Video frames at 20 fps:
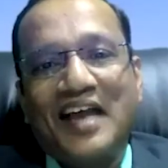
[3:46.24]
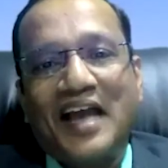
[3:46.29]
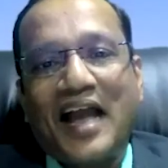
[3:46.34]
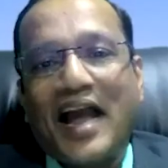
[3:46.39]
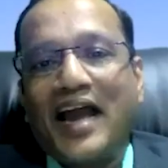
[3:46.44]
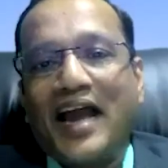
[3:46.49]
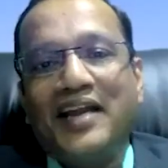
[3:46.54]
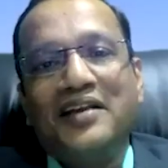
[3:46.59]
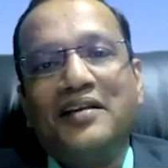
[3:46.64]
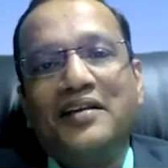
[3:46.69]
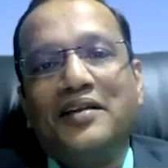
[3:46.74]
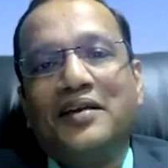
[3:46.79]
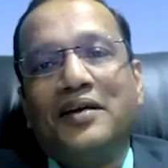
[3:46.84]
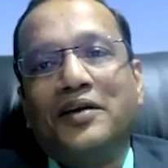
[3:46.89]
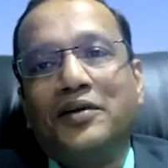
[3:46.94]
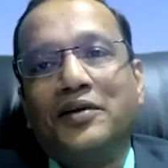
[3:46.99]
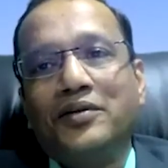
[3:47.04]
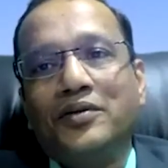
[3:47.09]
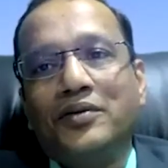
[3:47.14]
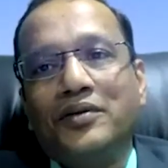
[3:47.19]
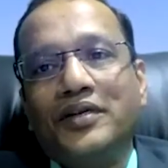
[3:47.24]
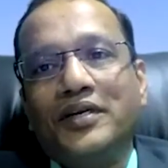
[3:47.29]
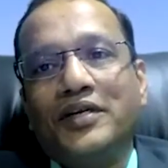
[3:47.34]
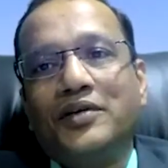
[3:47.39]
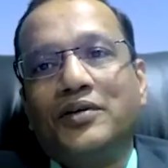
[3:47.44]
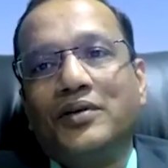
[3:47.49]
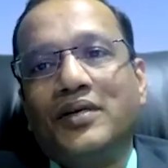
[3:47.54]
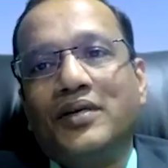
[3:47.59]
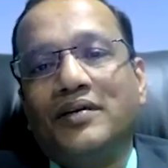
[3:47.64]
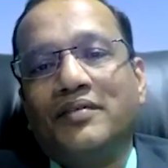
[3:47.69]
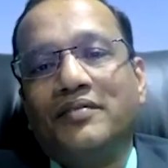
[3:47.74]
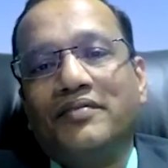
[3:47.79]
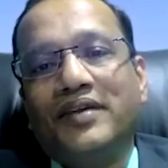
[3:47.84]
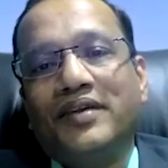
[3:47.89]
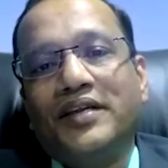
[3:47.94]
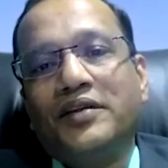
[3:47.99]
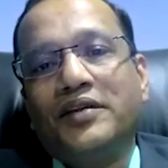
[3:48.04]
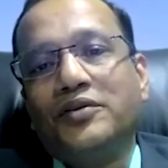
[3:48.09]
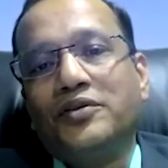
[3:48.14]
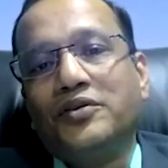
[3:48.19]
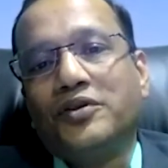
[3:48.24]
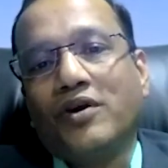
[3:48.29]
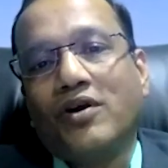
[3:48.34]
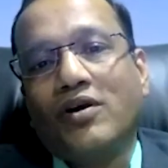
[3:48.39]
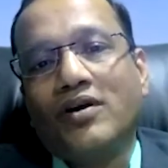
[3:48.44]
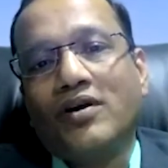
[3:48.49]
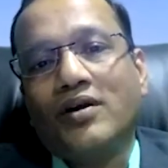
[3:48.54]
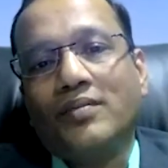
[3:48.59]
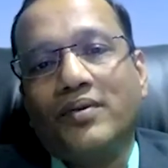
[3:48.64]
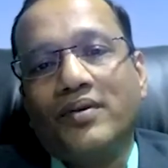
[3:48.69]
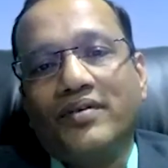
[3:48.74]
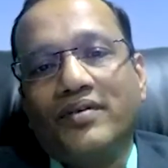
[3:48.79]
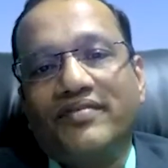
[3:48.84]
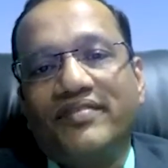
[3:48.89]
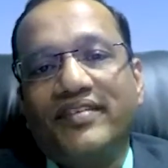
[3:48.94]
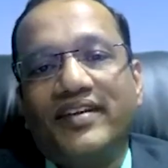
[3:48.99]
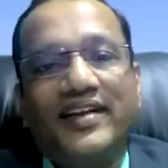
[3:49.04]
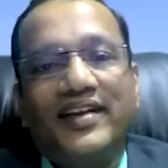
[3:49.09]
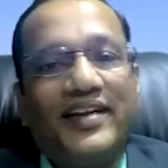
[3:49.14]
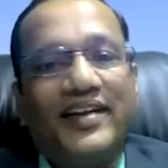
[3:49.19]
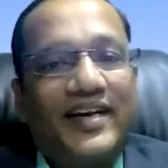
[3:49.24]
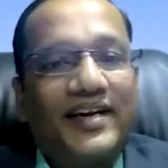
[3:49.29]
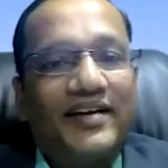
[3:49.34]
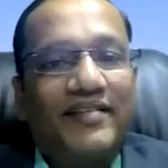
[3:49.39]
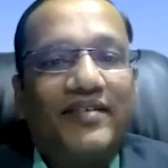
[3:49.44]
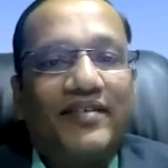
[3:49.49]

And Nicola, when you talk about fintech,